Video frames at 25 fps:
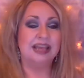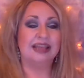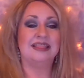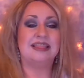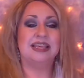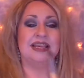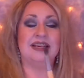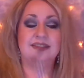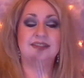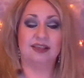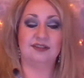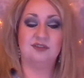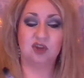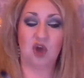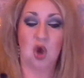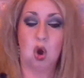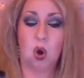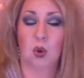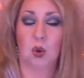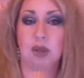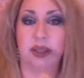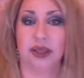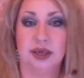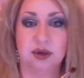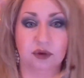This is
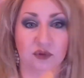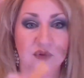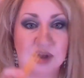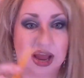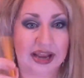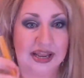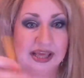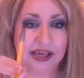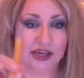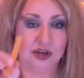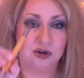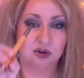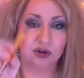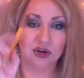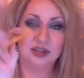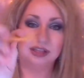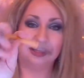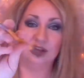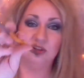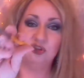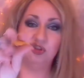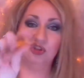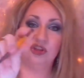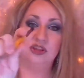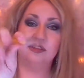Carla right here,
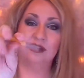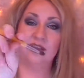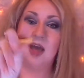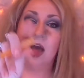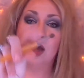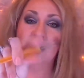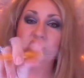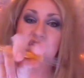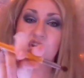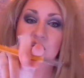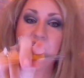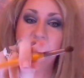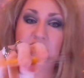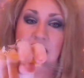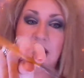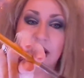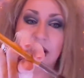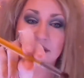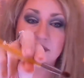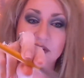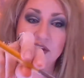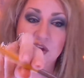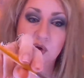and she's got two sides